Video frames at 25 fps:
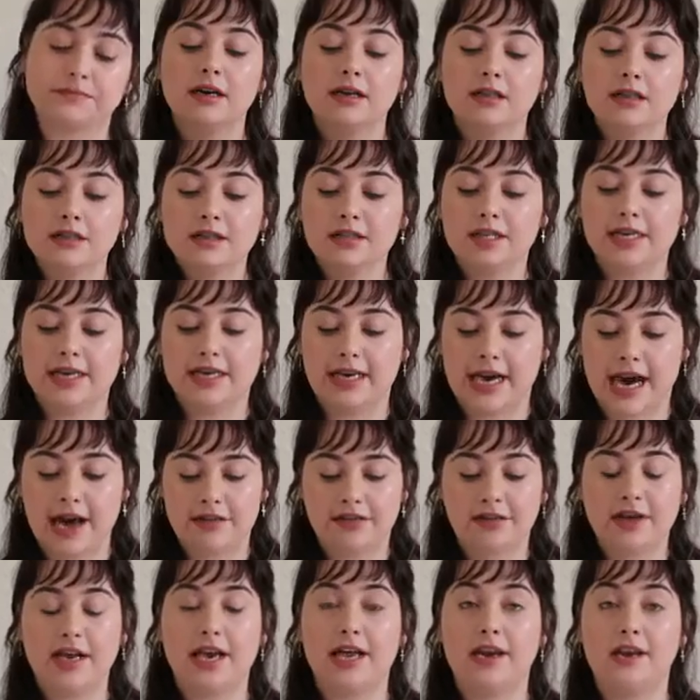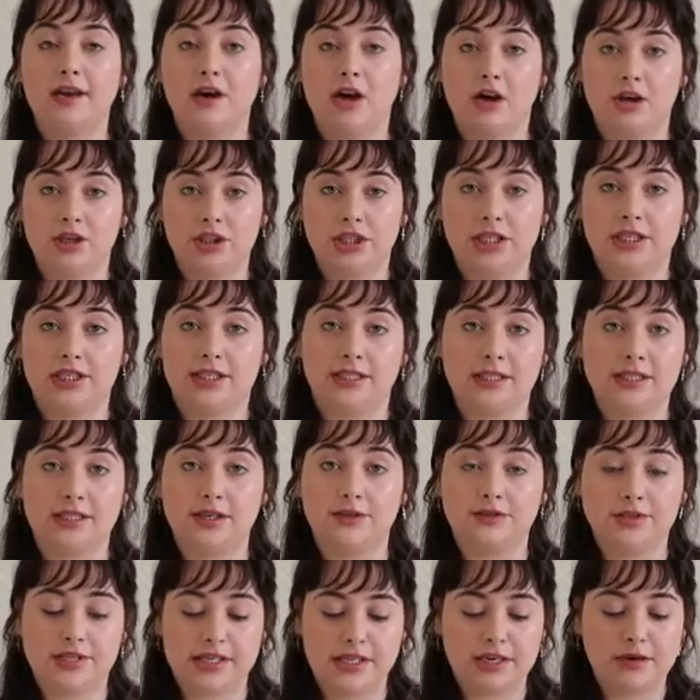Clearly, Catholic ideology and its
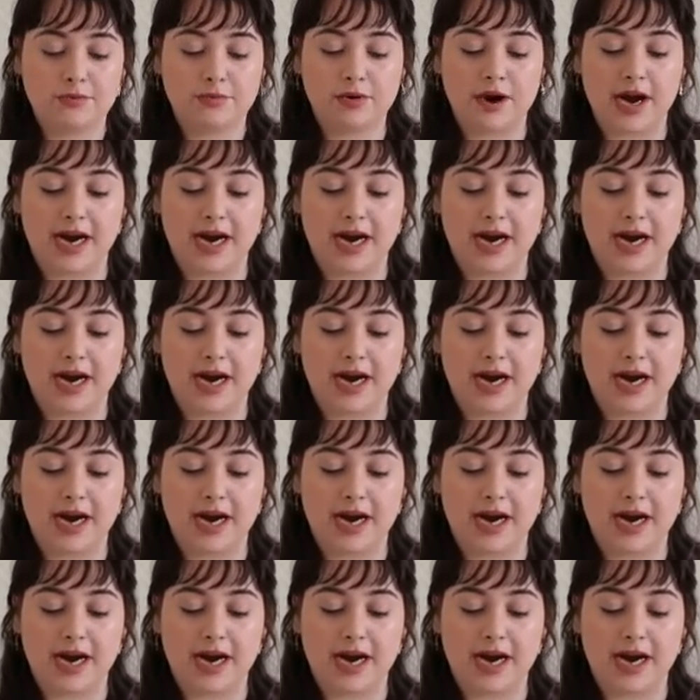associated